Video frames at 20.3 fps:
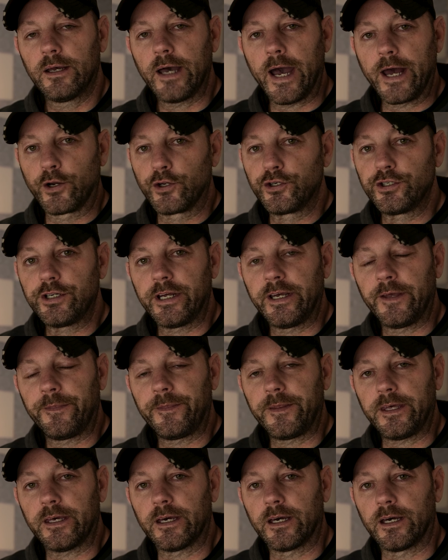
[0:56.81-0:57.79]
I'd urge you to hit
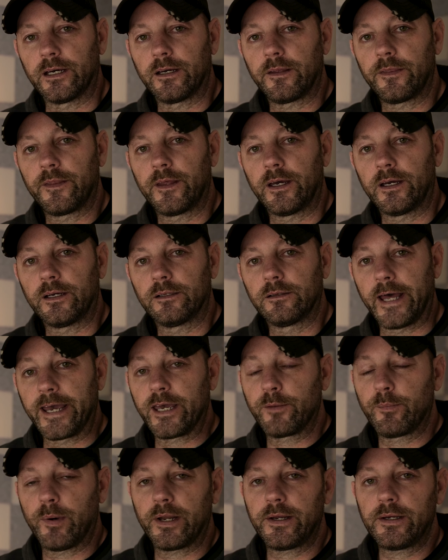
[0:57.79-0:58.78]
the
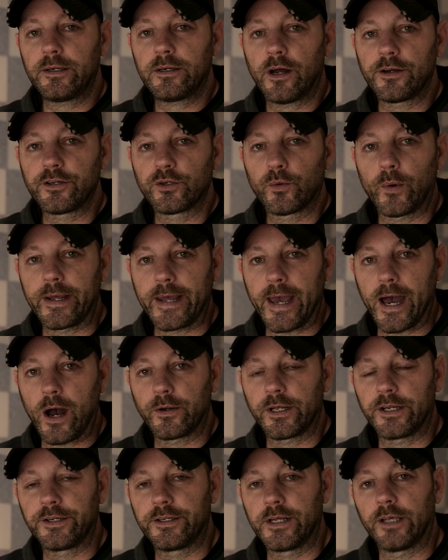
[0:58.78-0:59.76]
like button on your way
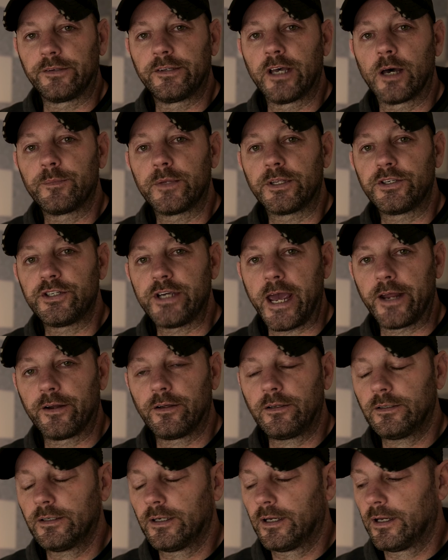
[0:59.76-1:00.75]
out. It does help the
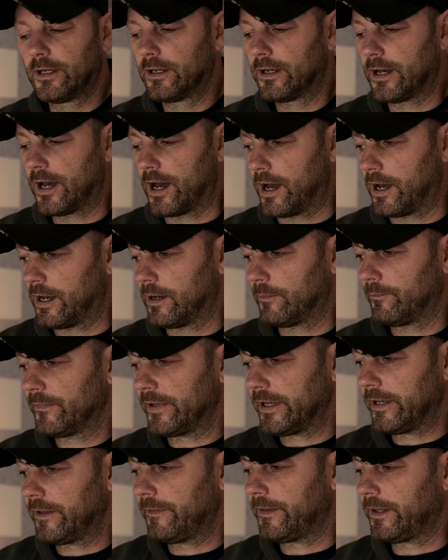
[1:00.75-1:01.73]
channel
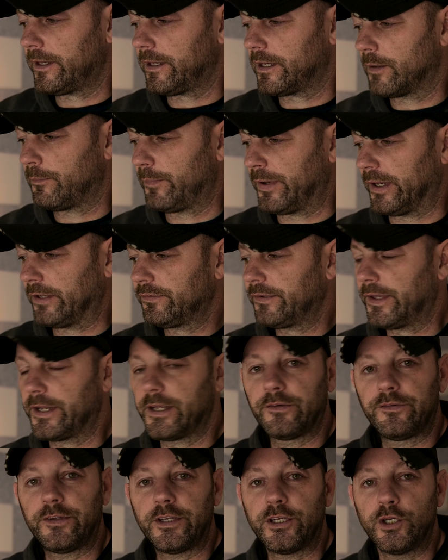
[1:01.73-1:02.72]
in the abyss that
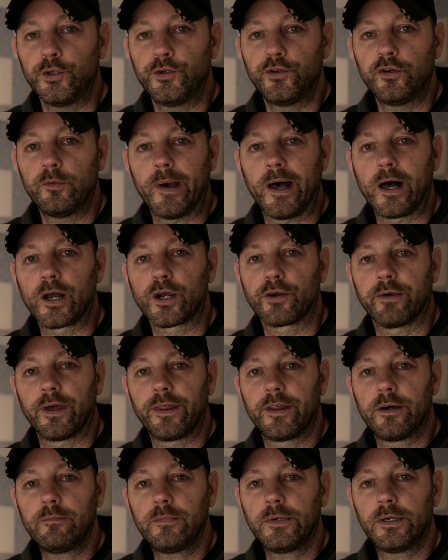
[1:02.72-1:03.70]
is the YouTube
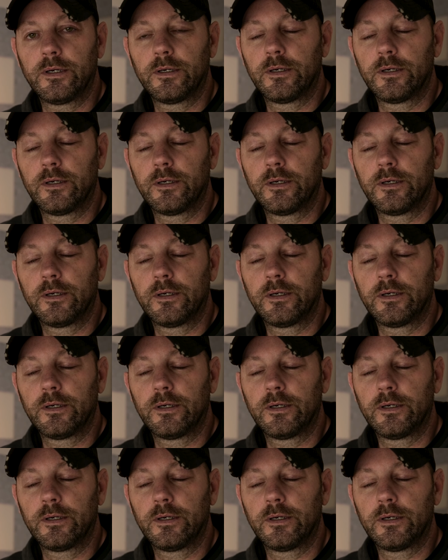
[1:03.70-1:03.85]
algorithm.